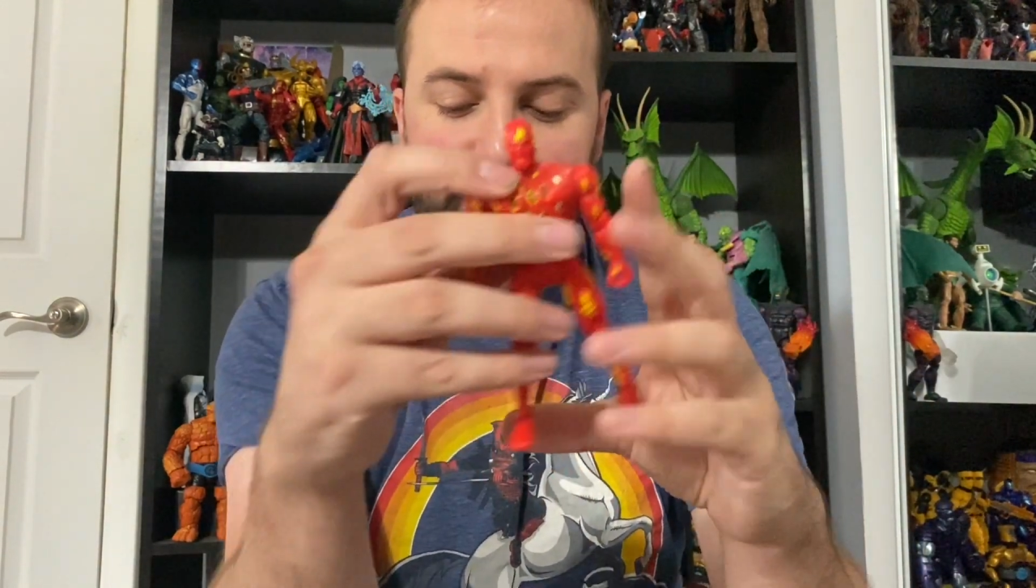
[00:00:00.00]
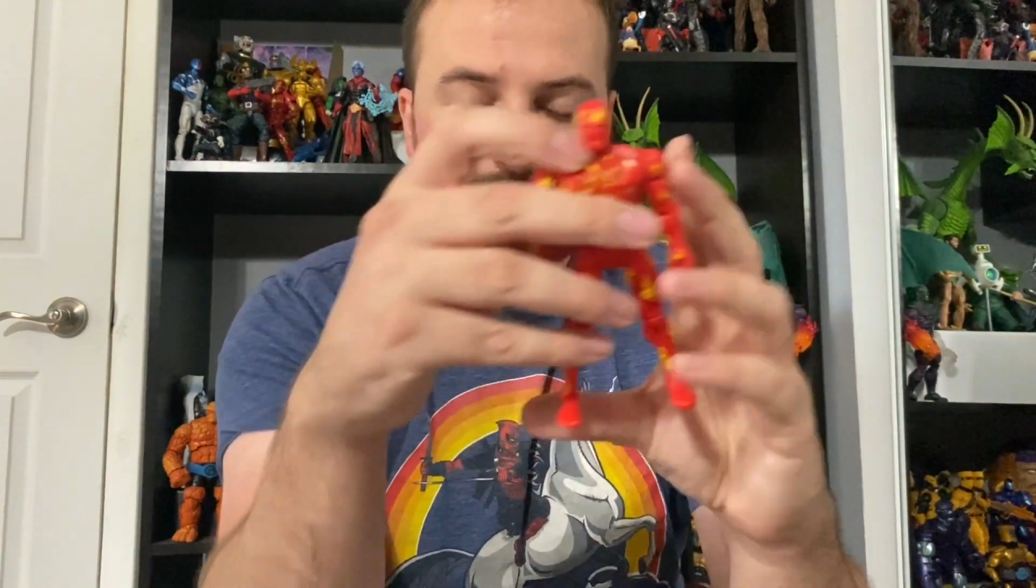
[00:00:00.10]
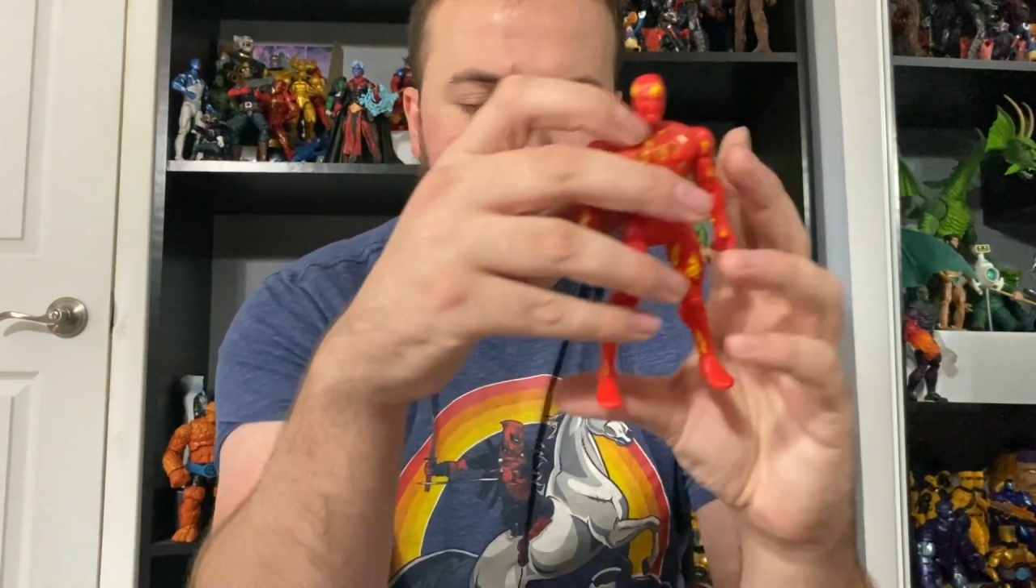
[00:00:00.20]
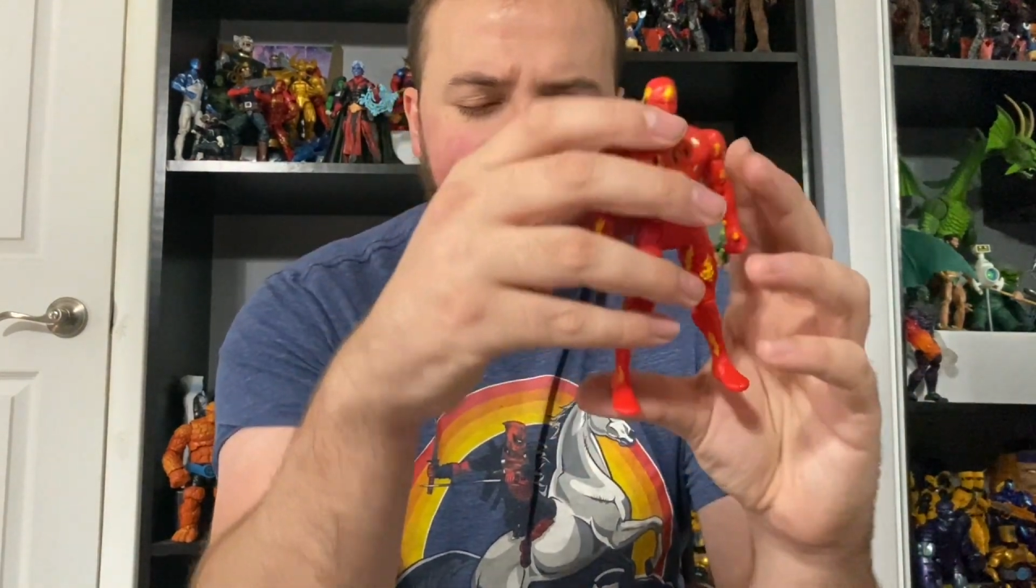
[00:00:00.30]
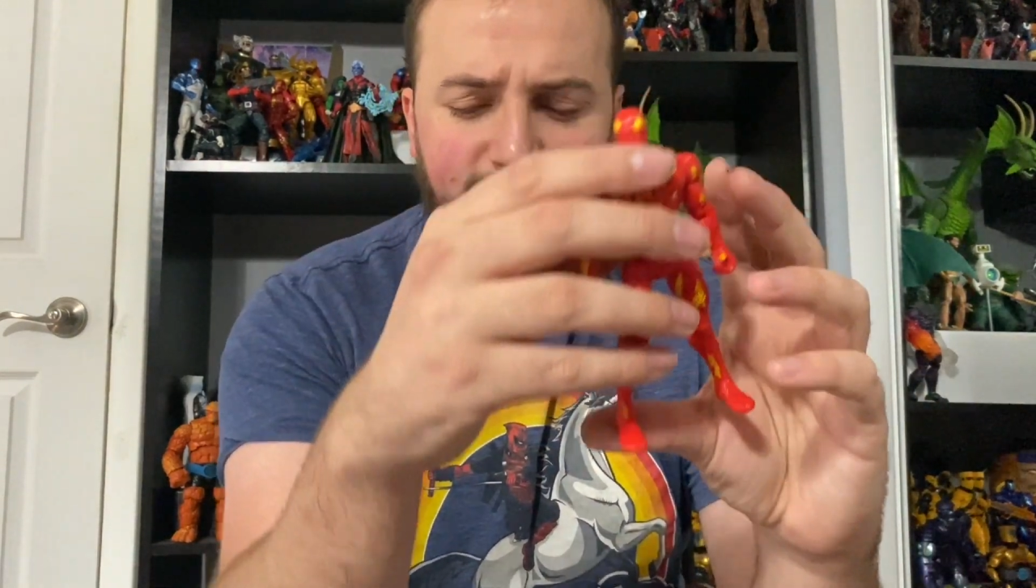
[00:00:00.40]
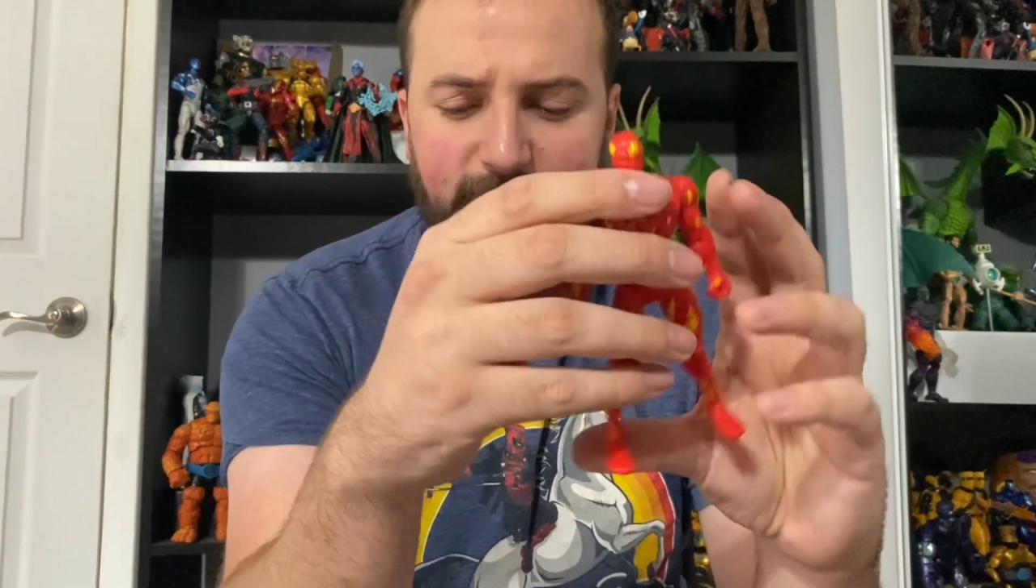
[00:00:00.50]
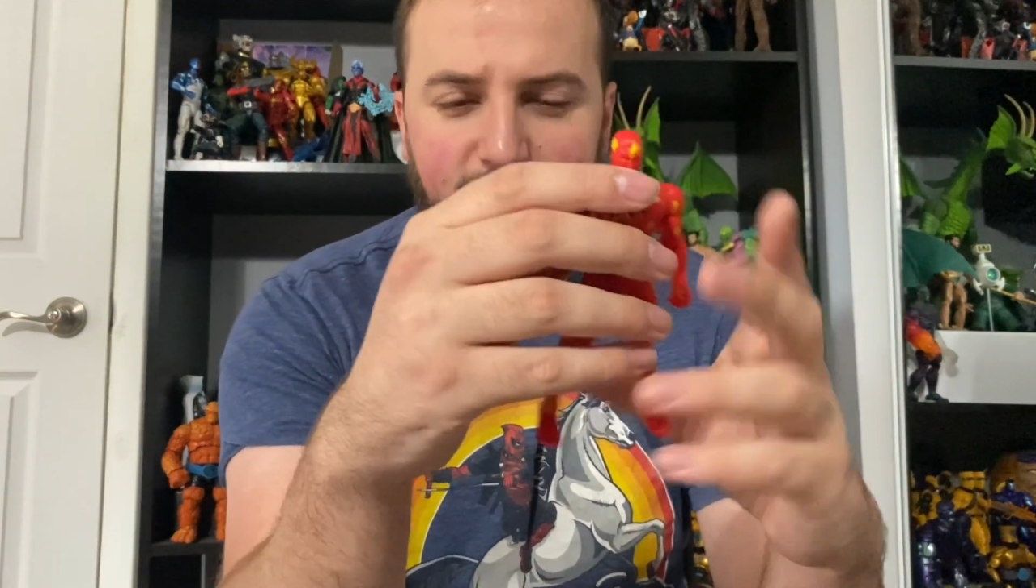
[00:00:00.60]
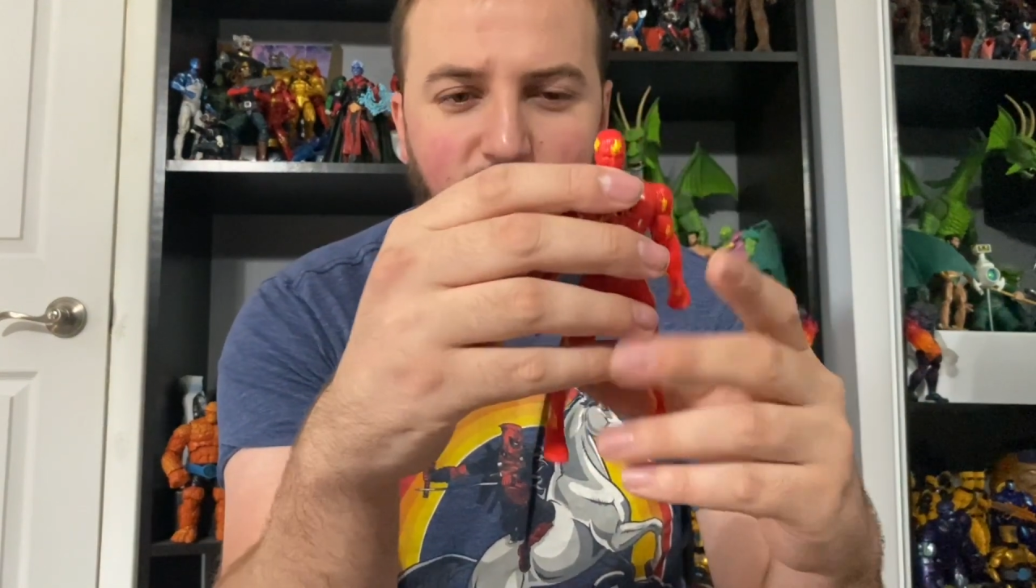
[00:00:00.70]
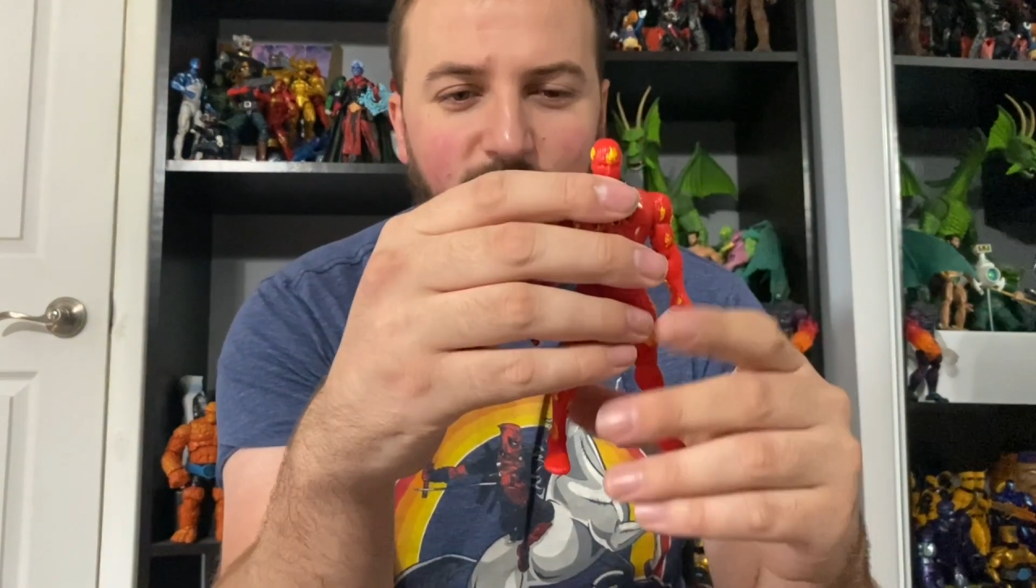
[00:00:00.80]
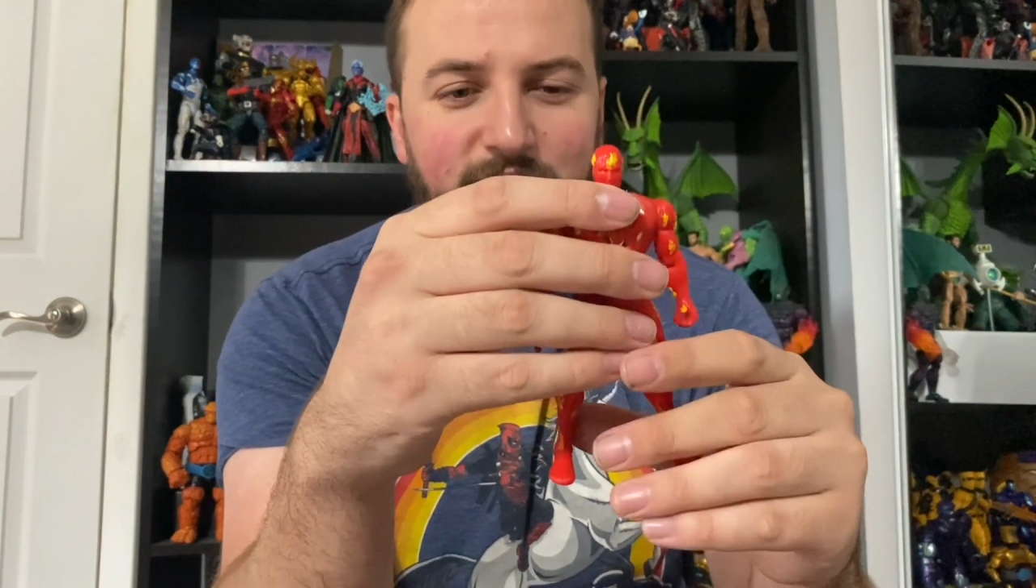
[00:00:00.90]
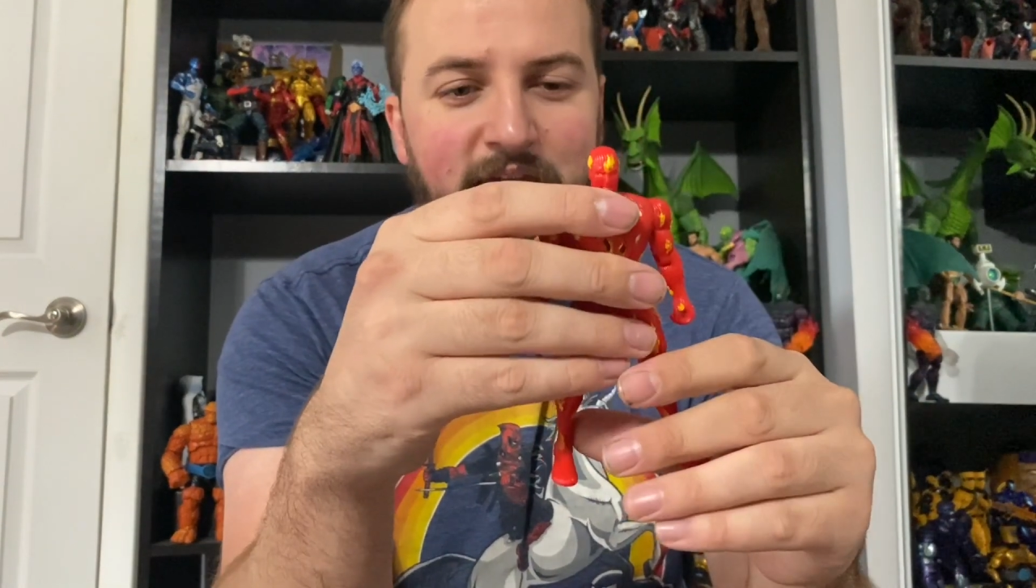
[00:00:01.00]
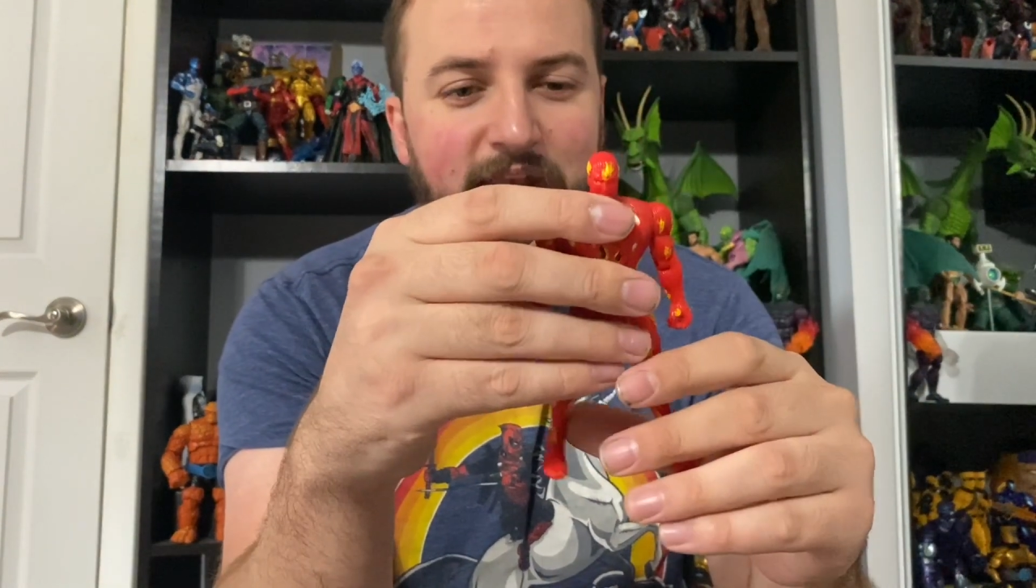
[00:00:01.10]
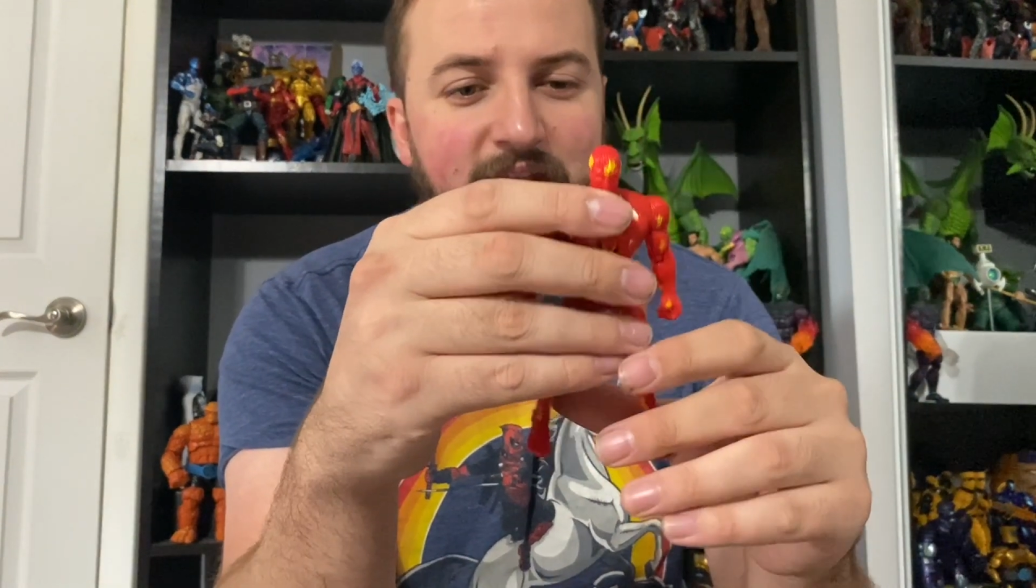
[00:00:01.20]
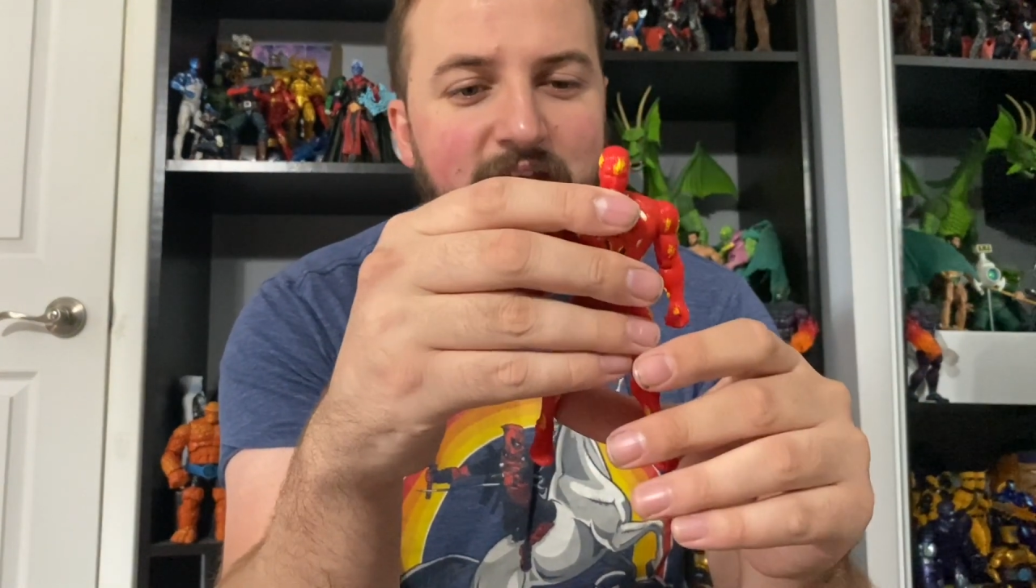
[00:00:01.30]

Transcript: because I found more than